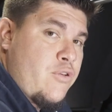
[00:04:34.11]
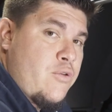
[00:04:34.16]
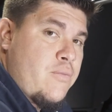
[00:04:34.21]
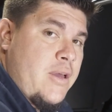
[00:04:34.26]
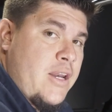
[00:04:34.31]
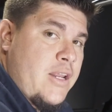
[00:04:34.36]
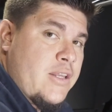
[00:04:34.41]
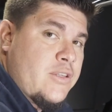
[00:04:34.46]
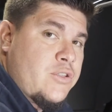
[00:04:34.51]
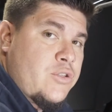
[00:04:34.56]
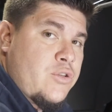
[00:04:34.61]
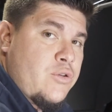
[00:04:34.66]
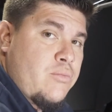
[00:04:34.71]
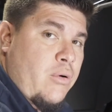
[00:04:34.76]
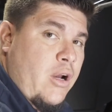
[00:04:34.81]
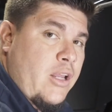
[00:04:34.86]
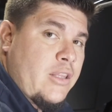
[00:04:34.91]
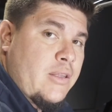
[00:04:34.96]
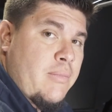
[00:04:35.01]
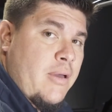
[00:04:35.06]
few minutes to
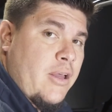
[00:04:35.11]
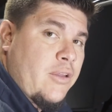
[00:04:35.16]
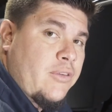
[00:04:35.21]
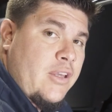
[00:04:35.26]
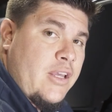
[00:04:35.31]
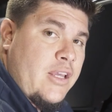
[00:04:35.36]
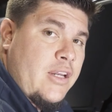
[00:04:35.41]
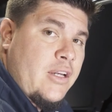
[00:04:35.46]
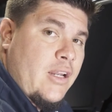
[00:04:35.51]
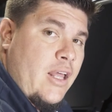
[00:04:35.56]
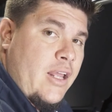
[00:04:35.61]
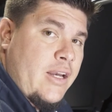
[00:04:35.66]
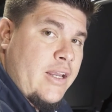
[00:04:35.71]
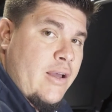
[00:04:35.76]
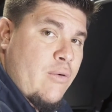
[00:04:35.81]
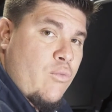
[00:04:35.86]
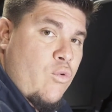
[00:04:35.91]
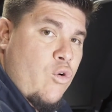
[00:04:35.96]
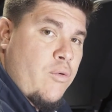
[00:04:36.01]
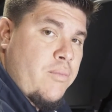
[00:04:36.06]
break the belt in and let
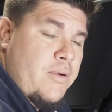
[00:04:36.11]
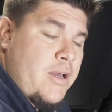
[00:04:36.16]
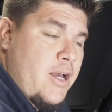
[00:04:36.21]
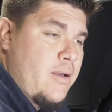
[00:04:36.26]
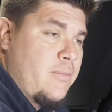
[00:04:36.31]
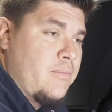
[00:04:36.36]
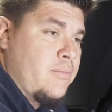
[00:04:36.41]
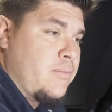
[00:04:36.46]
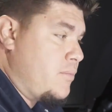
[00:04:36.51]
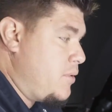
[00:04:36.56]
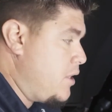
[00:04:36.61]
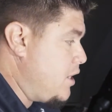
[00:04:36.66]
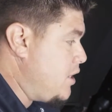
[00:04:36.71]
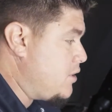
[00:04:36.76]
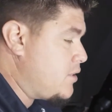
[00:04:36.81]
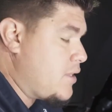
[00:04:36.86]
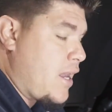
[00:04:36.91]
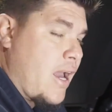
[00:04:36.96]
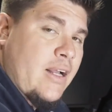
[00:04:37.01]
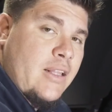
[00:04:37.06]
it get warmed up,
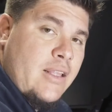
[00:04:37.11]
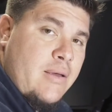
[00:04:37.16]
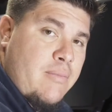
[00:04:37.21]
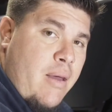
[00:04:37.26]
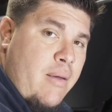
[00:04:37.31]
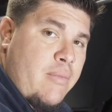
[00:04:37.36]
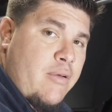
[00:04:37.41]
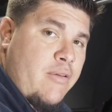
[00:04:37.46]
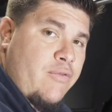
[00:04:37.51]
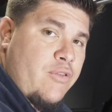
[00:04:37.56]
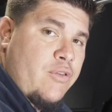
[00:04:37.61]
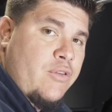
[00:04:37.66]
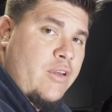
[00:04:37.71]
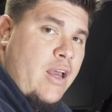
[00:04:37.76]
heat cycle it maybe a few